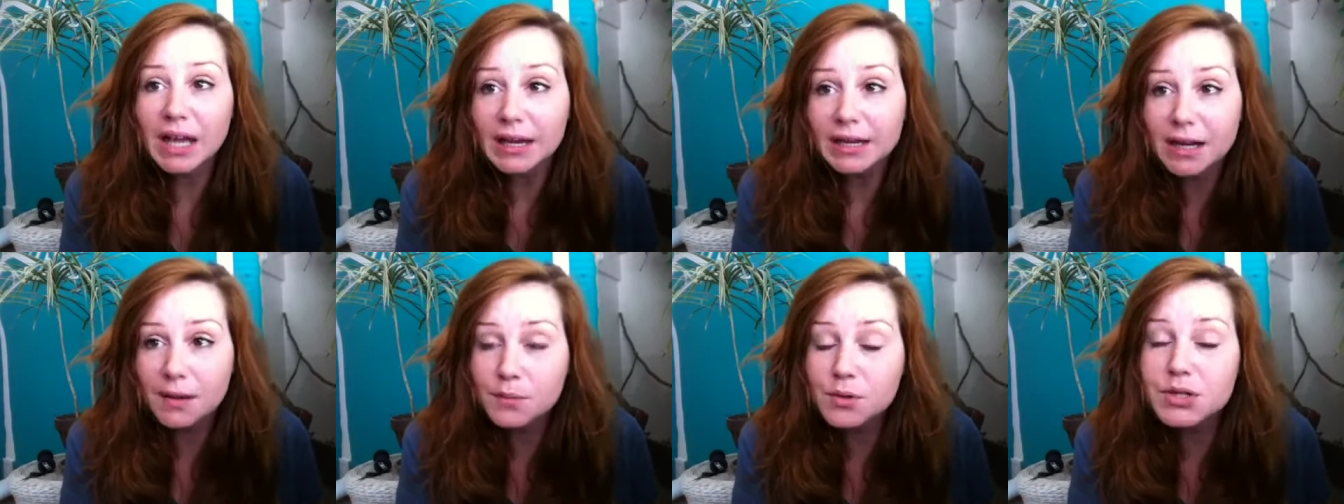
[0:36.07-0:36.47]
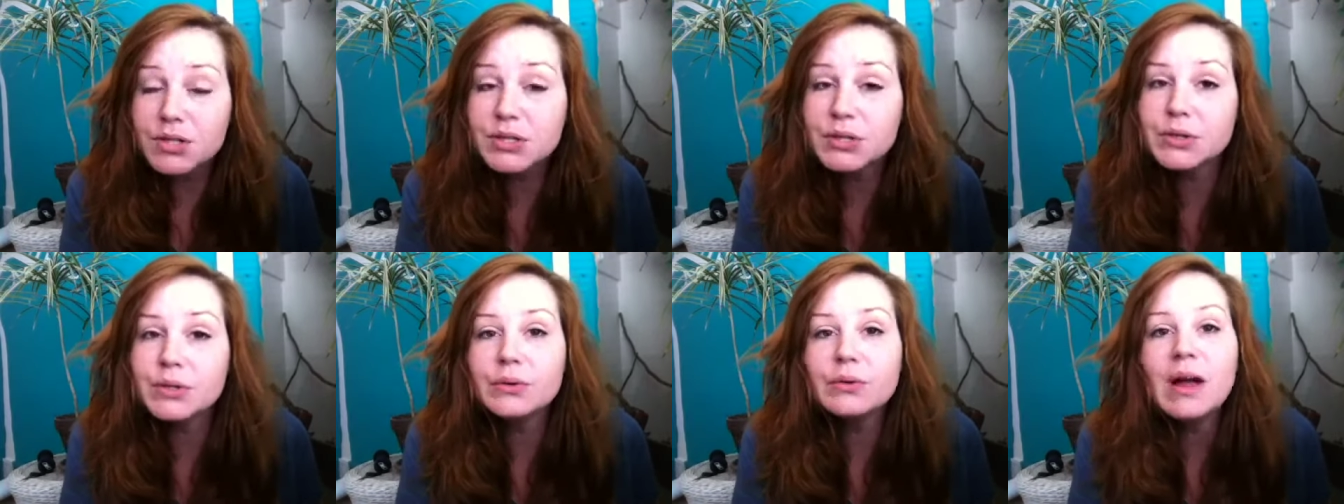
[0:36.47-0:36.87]
Number
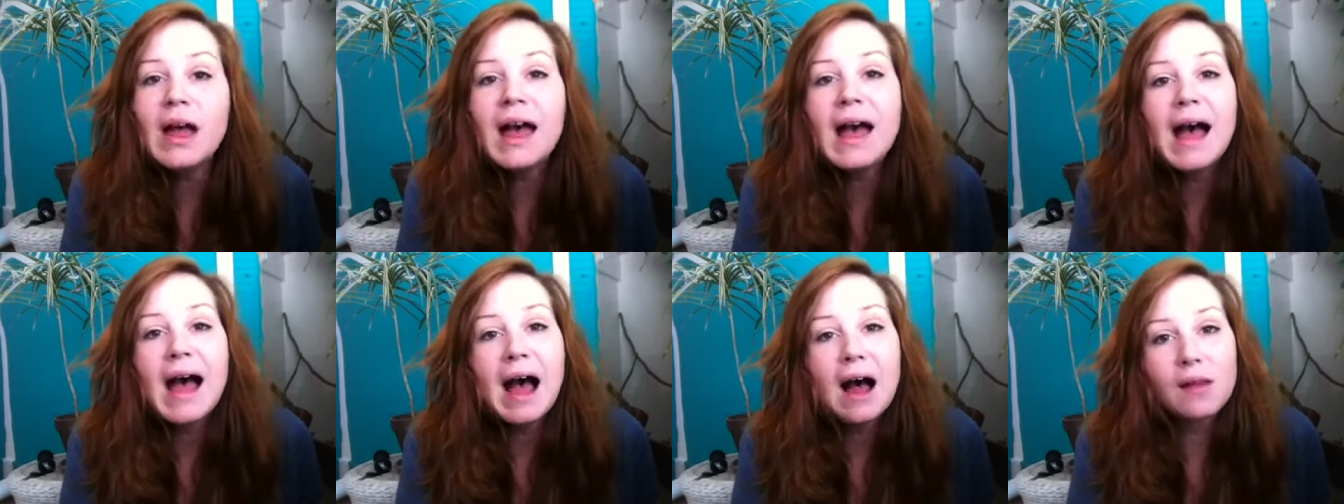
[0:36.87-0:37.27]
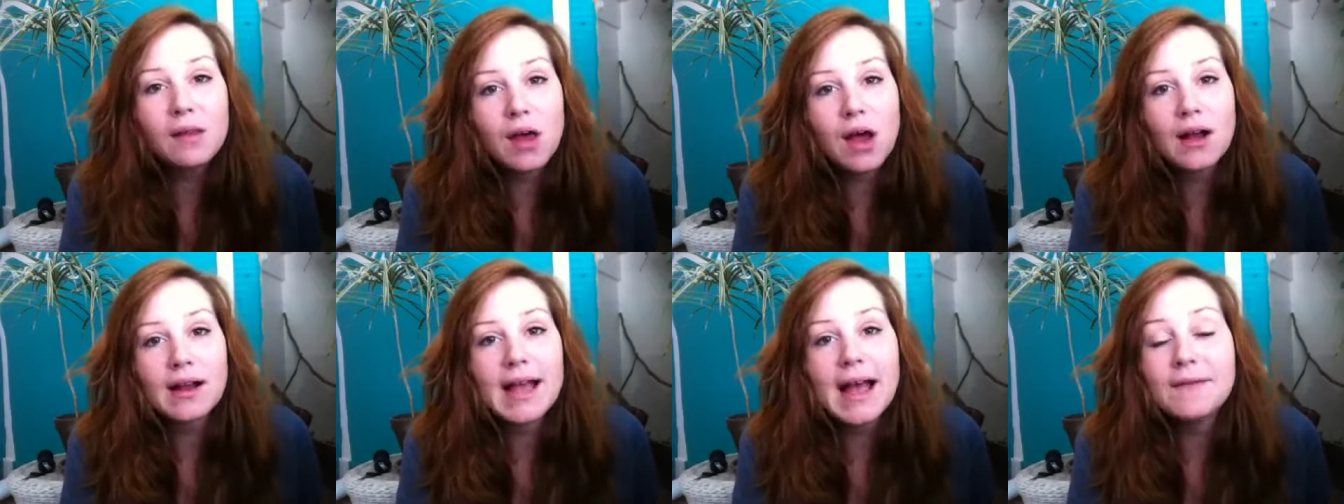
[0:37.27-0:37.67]
two, how
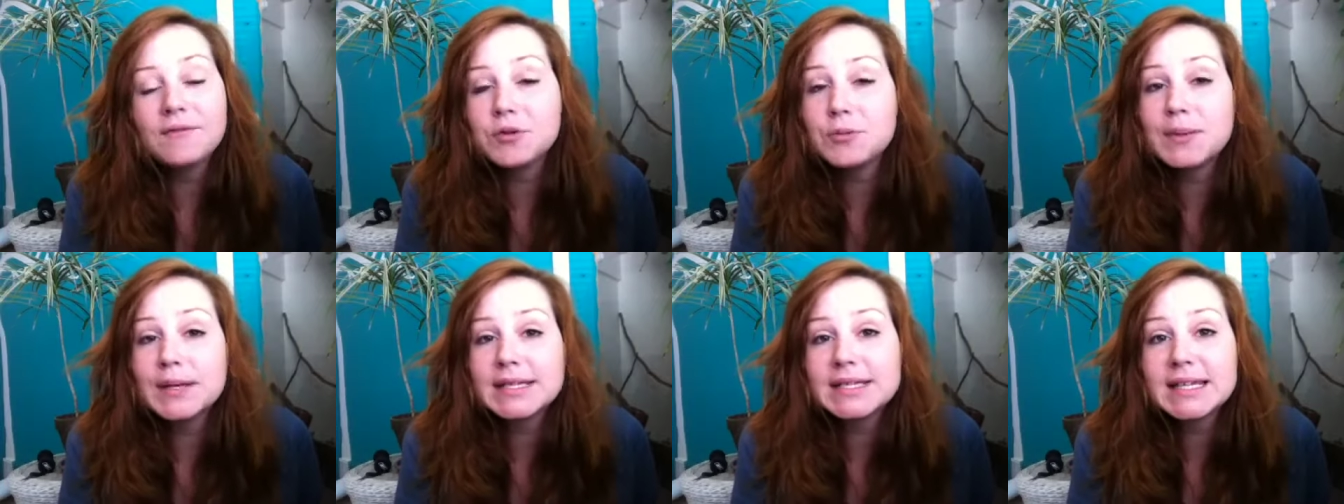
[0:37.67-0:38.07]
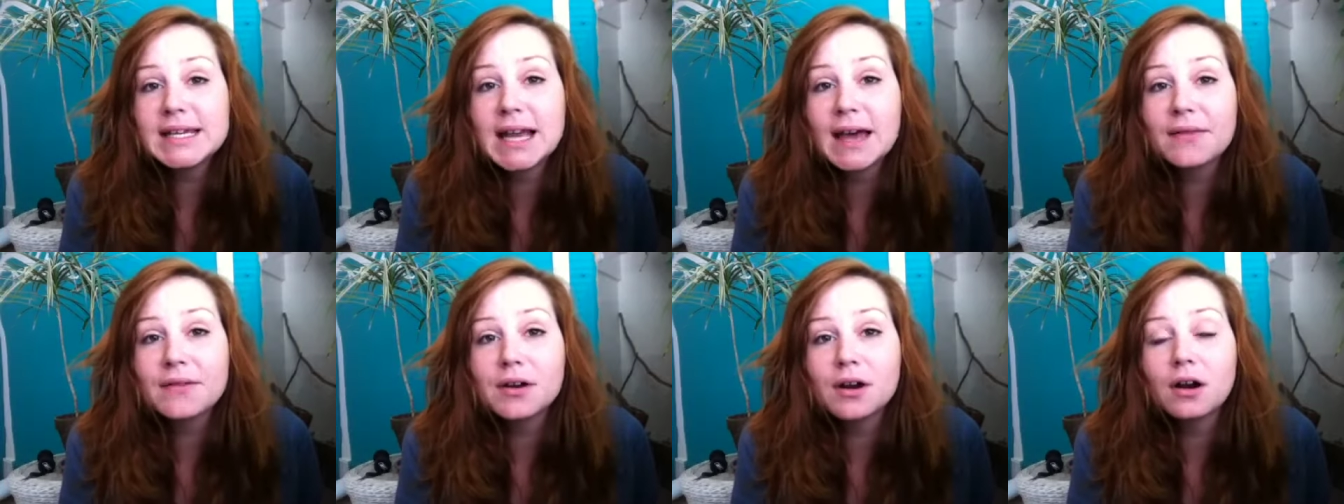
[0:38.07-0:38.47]
long have you been
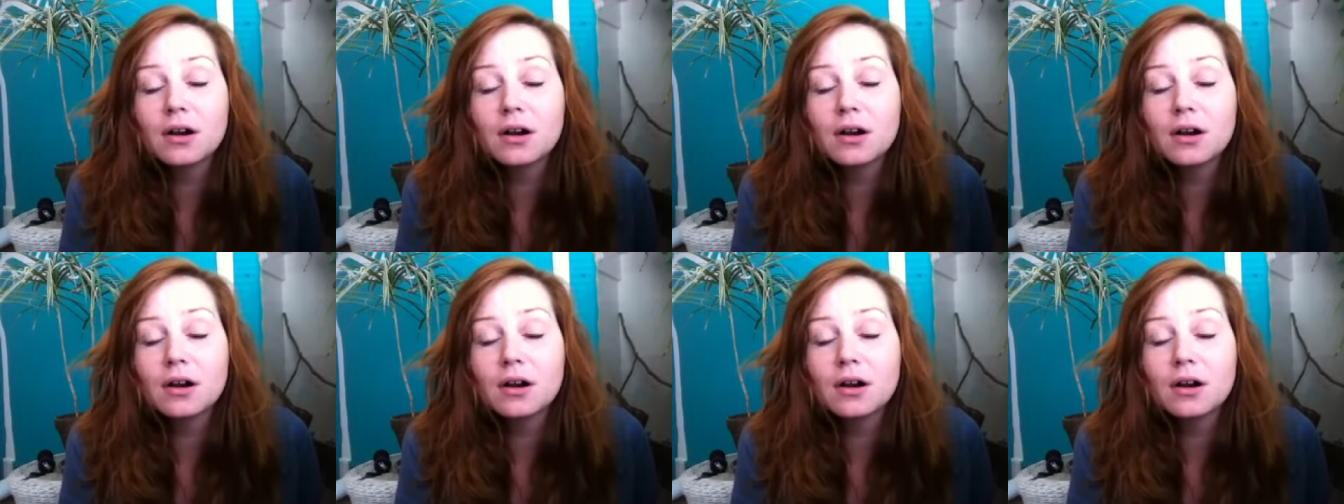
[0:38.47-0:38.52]
together,